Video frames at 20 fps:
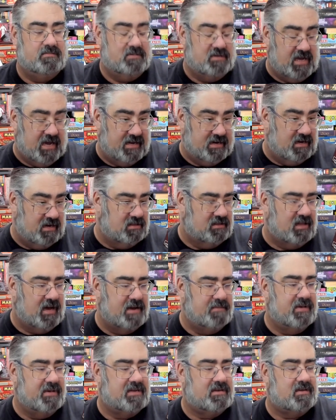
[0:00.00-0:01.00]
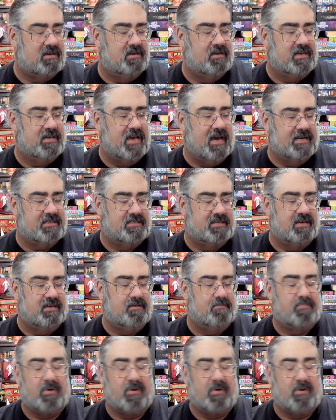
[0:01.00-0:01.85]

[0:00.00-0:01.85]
an alignment guessing